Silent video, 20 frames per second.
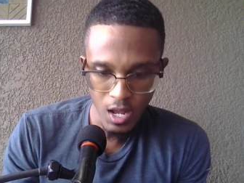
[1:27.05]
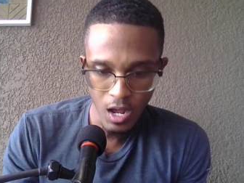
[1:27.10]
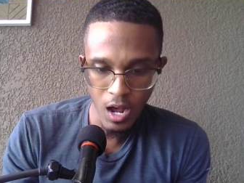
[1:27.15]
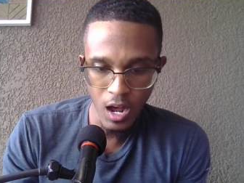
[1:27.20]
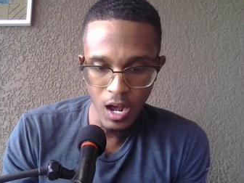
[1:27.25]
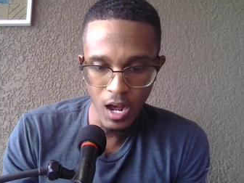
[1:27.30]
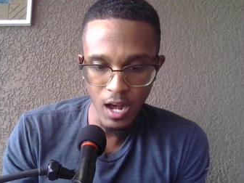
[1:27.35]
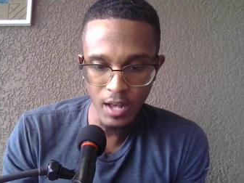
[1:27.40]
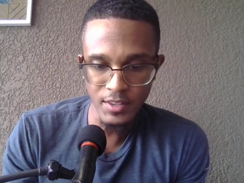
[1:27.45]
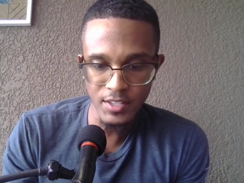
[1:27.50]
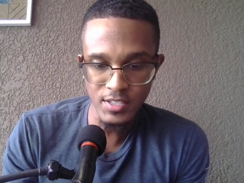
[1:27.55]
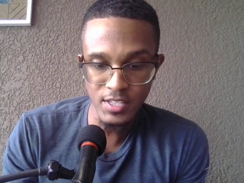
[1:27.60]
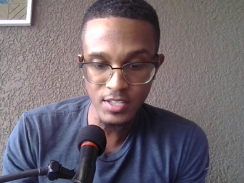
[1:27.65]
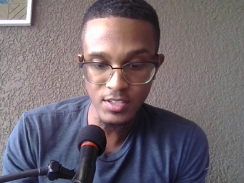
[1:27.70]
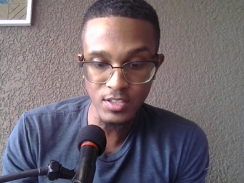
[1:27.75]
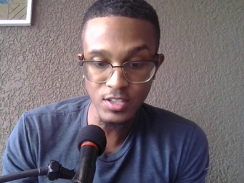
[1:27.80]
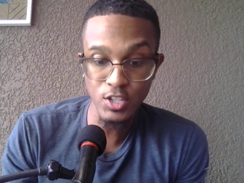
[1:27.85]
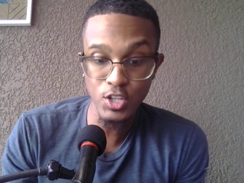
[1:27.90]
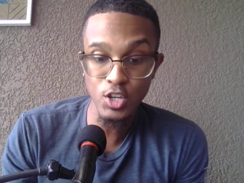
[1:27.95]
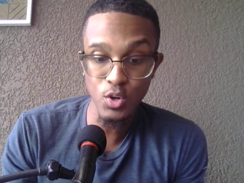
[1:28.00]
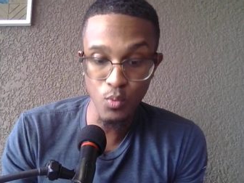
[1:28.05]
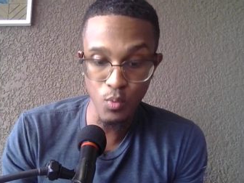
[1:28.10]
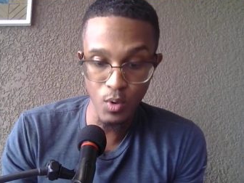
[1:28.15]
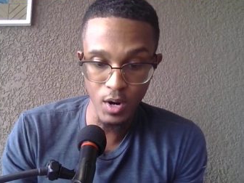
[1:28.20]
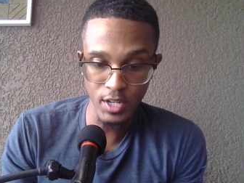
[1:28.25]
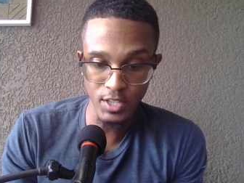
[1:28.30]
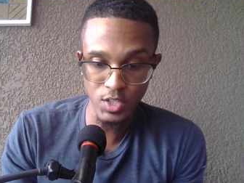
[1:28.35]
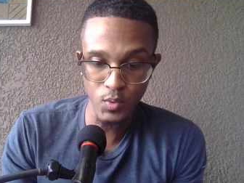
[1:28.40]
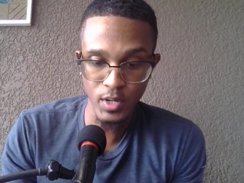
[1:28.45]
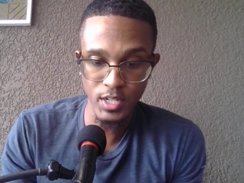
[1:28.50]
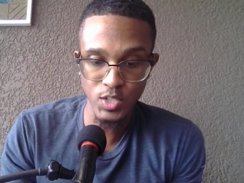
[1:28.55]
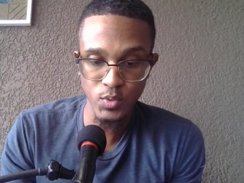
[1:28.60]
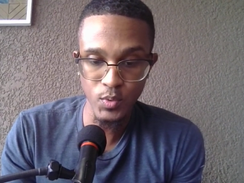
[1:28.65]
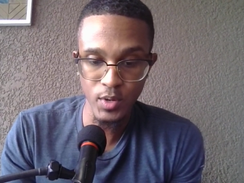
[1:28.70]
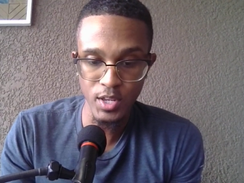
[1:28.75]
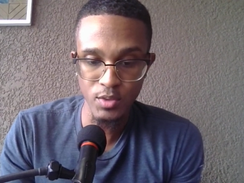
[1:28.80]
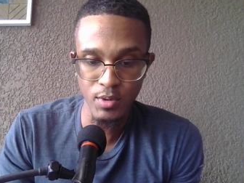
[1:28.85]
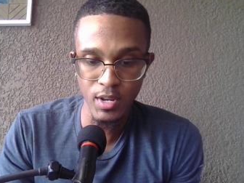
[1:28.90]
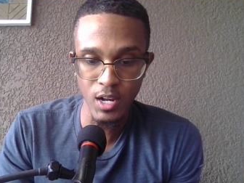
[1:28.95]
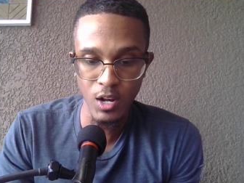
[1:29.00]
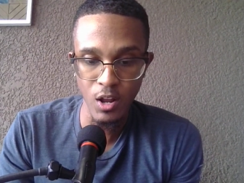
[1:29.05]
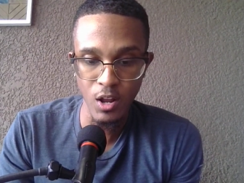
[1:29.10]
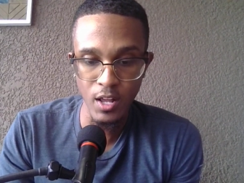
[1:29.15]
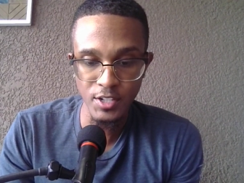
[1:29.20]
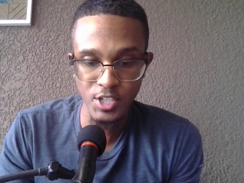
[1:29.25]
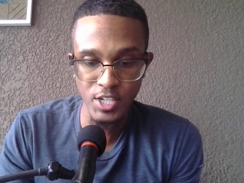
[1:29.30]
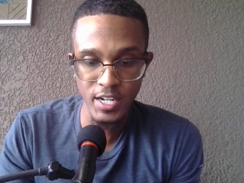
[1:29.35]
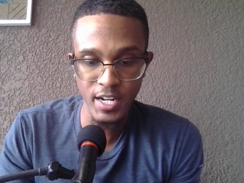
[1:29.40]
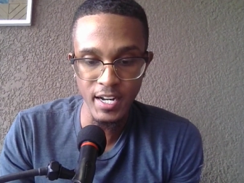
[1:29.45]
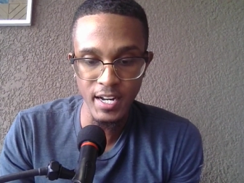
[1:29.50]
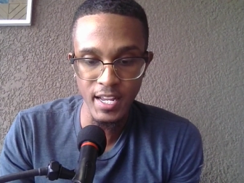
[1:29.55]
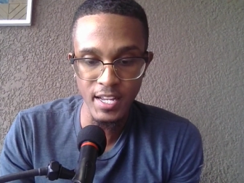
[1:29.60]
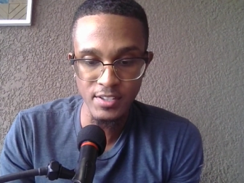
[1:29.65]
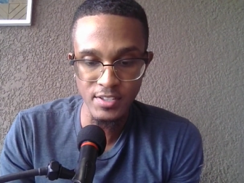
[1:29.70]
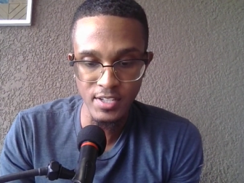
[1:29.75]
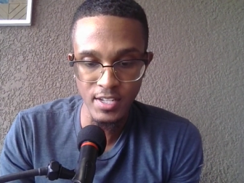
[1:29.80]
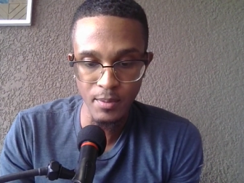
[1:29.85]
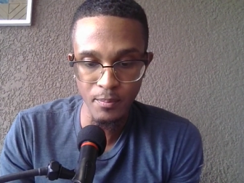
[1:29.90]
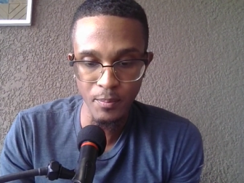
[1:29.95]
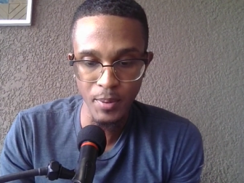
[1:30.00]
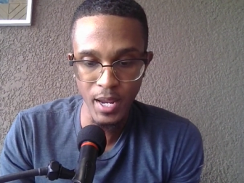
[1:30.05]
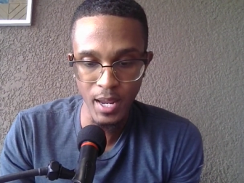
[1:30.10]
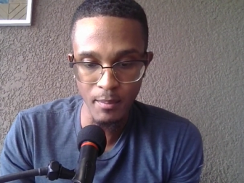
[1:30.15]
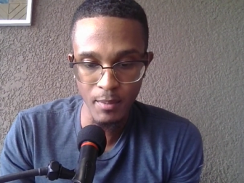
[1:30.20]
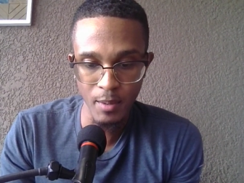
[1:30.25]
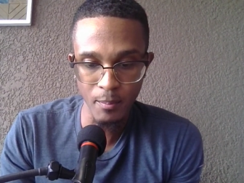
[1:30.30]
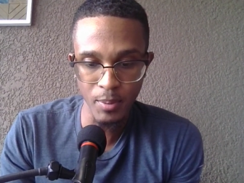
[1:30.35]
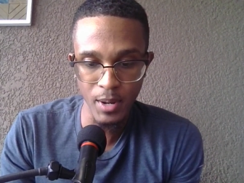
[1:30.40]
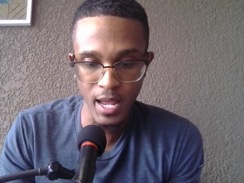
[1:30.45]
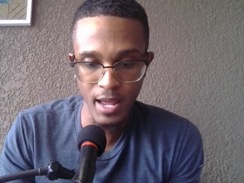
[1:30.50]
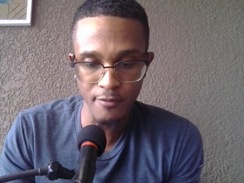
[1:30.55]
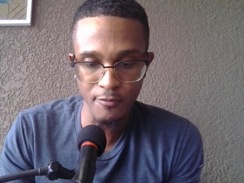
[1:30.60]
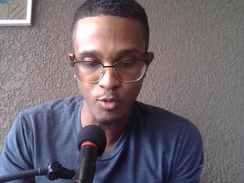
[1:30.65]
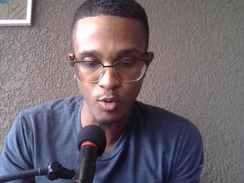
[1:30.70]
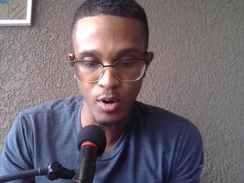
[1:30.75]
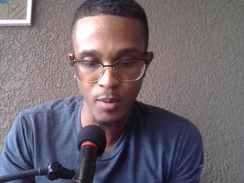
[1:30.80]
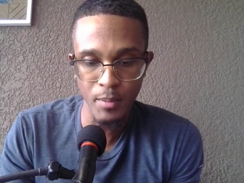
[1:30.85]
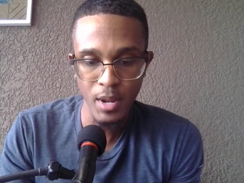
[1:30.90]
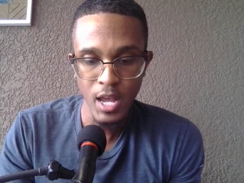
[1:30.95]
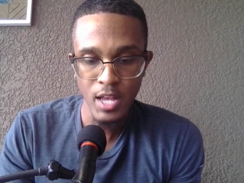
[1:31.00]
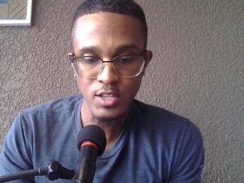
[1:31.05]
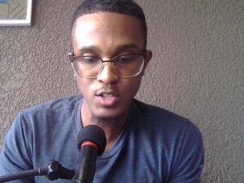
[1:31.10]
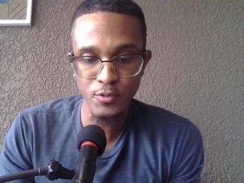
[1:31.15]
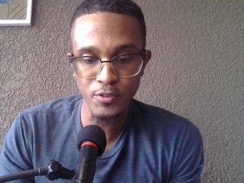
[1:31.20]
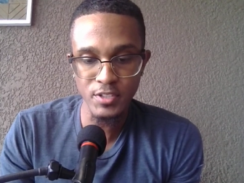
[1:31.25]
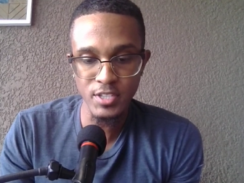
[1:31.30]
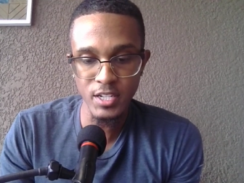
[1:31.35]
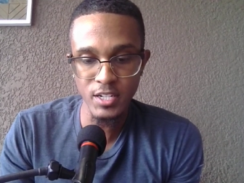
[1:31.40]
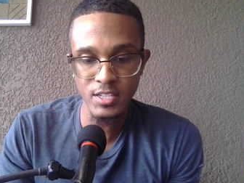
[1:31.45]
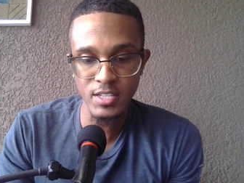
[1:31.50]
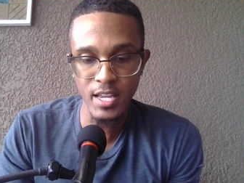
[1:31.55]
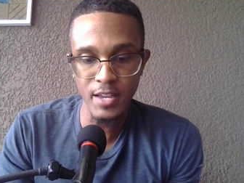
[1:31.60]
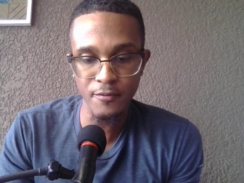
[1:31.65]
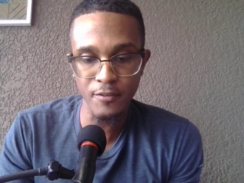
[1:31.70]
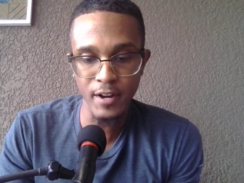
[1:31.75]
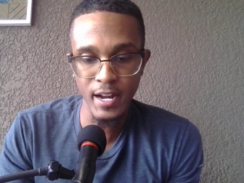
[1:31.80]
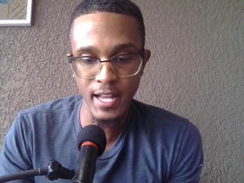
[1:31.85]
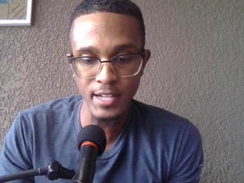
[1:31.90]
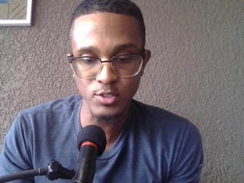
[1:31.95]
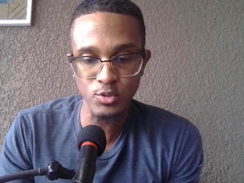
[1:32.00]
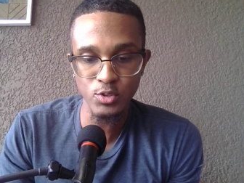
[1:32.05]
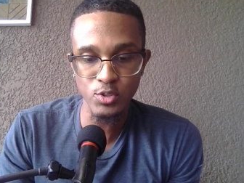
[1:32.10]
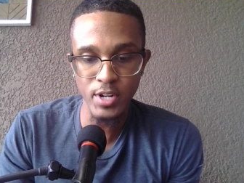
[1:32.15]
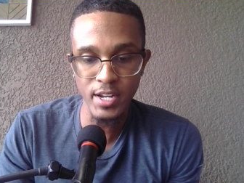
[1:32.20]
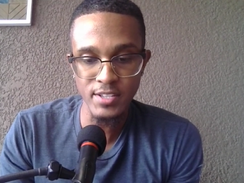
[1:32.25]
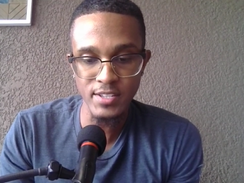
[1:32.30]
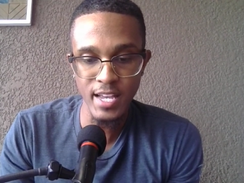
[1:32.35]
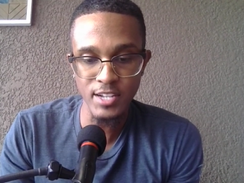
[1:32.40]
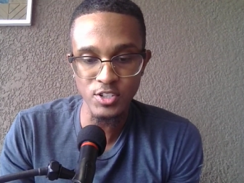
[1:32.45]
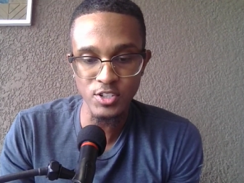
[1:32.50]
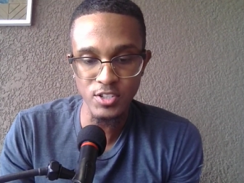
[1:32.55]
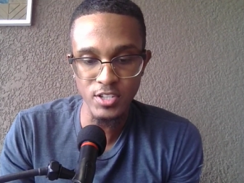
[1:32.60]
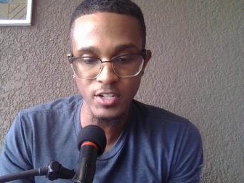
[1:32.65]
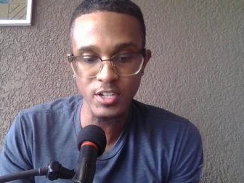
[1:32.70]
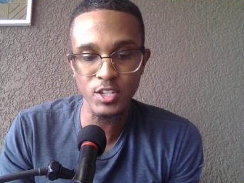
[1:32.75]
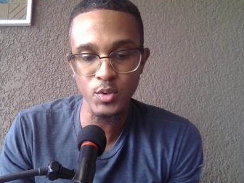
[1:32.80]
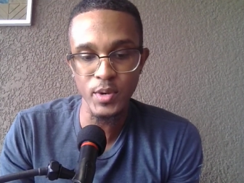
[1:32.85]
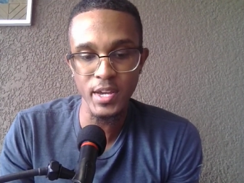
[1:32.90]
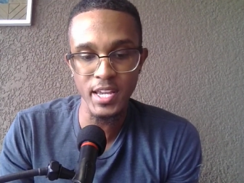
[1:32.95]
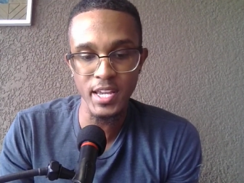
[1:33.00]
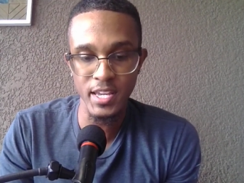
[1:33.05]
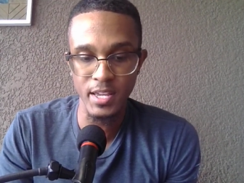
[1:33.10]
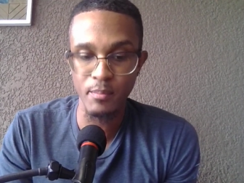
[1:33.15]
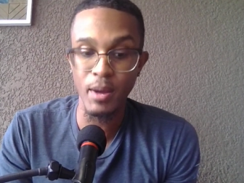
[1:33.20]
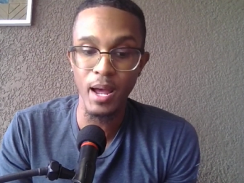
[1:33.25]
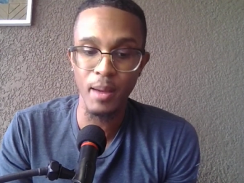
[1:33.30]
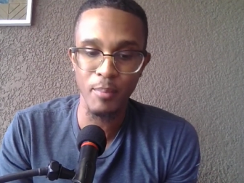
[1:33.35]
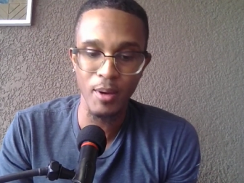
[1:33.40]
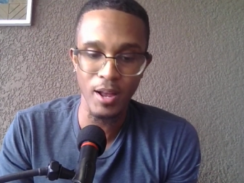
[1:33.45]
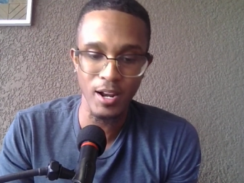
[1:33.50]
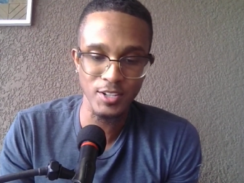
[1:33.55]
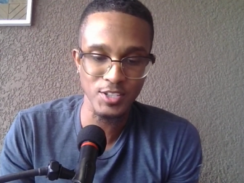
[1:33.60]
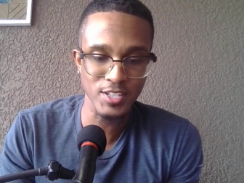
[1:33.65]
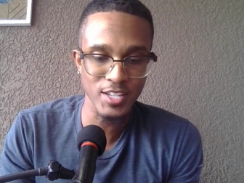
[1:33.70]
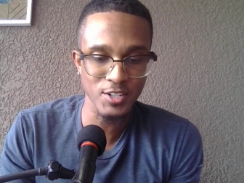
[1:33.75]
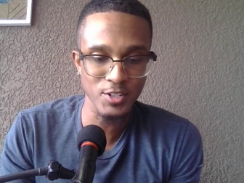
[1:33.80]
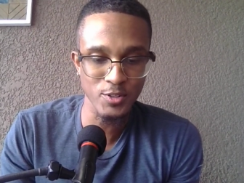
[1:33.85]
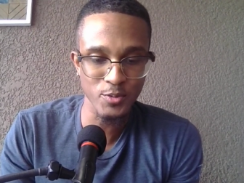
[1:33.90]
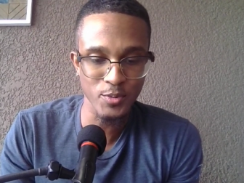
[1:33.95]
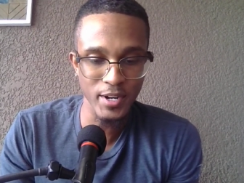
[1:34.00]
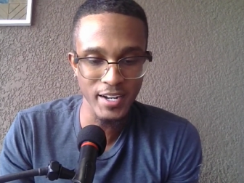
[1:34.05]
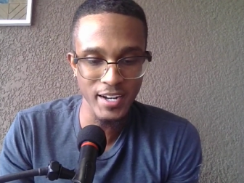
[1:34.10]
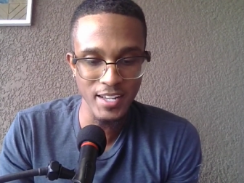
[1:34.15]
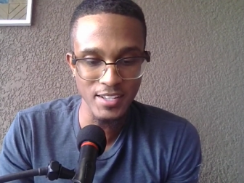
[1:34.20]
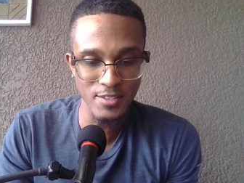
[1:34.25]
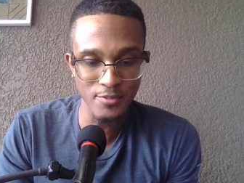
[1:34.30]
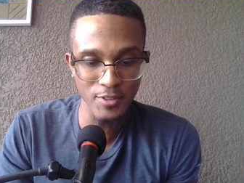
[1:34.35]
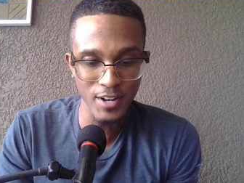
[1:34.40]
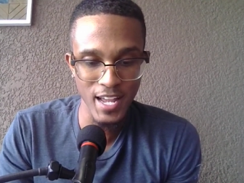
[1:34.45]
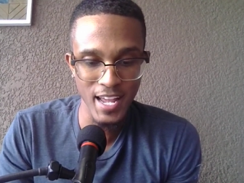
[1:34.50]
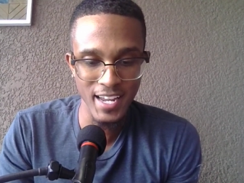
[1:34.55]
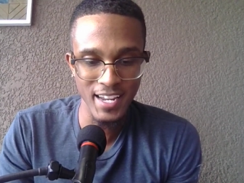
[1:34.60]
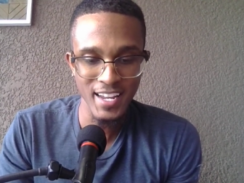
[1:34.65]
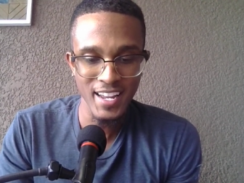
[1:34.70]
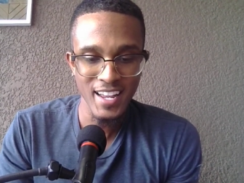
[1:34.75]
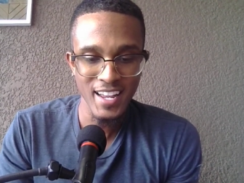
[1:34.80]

Uh, this is Q1 2023, launching an instant payment platform to facilitate financial transactions in the UAE. My apologies, I should have recognized the flag.